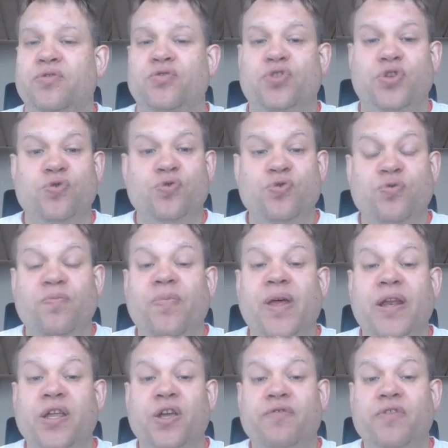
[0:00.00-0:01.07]
do
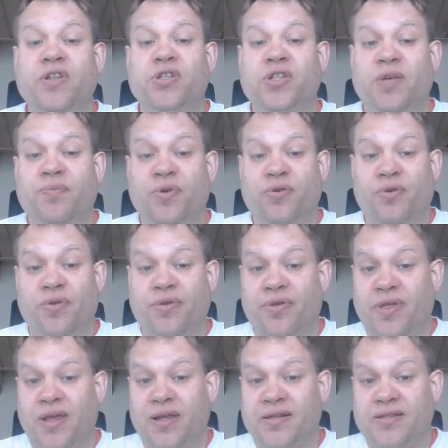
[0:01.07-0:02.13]
many of the typical
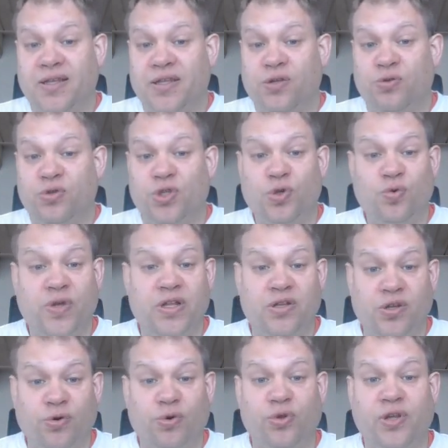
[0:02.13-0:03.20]
things that you do in
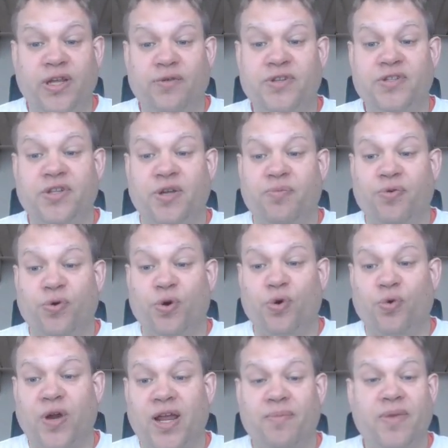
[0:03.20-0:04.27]
neurolinguistic
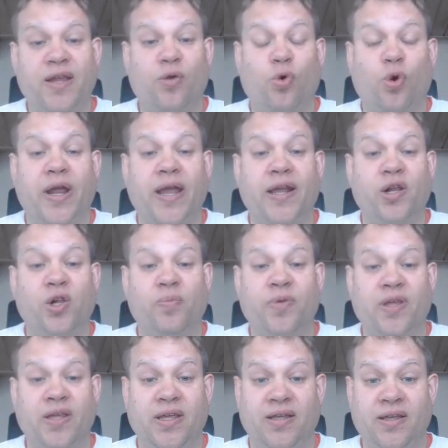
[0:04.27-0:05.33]
programming or
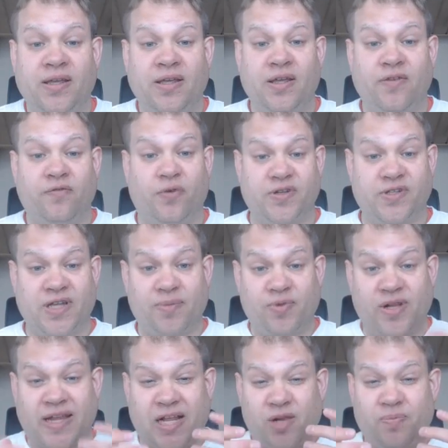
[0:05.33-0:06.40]
NLP. For
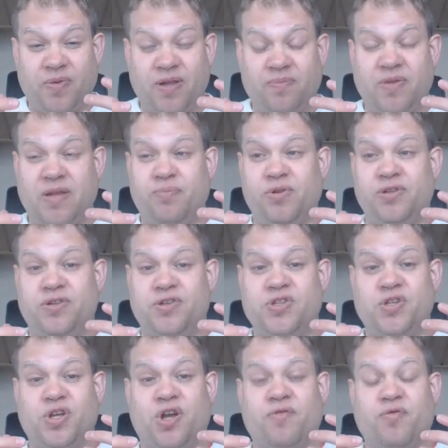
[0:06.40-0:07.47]
example, helping people
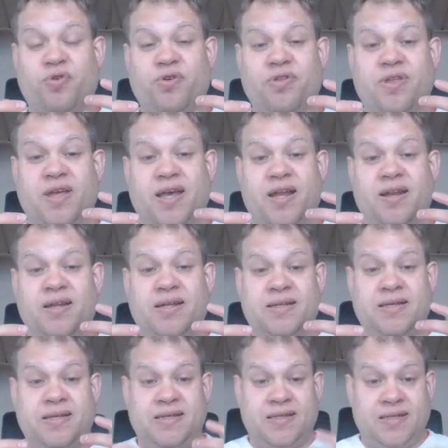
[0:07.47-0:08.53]
discover that
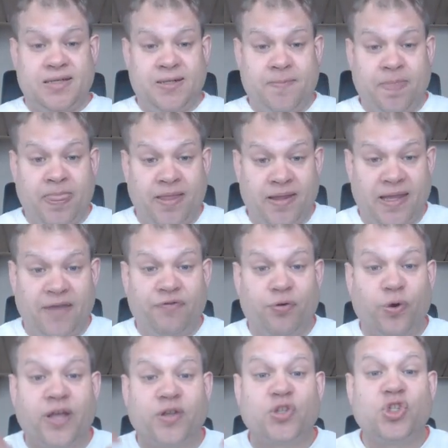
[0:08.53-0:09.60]
if
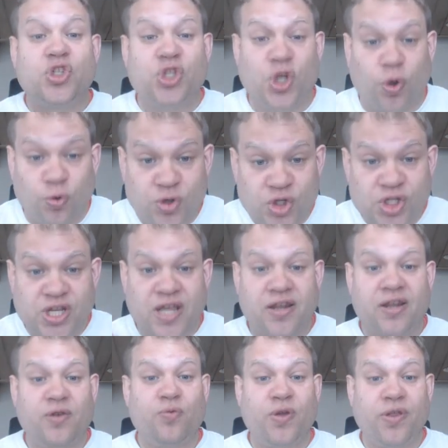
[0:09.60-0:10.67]
they're
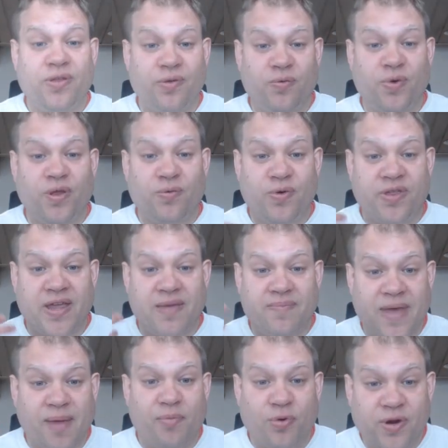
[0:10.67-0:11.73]
associated with a
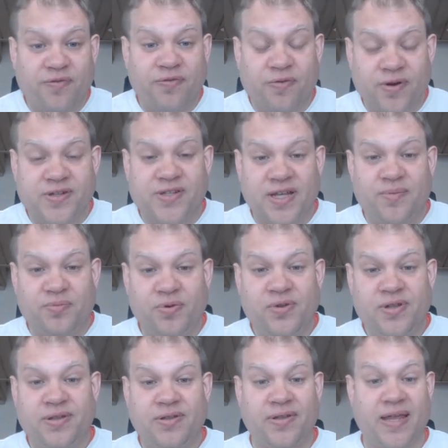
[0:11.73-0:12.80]
memory, for
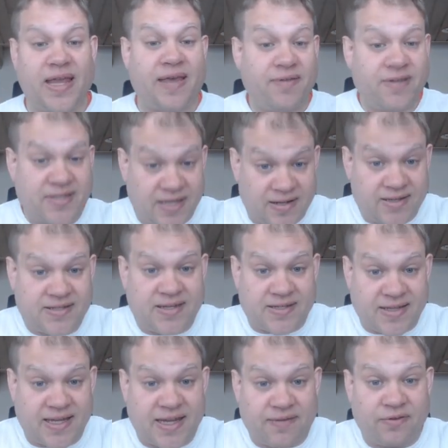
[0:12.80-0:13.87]
example, they have a tendency
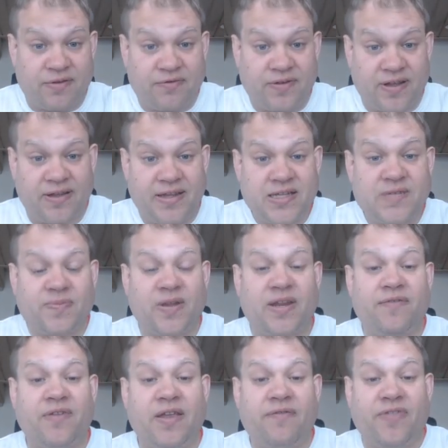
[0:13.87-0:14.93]
to have the feelings, but
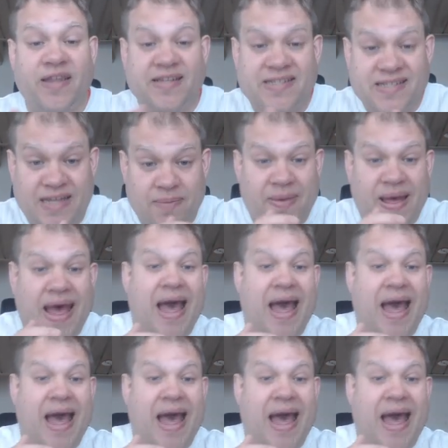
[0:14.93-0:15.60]
if they step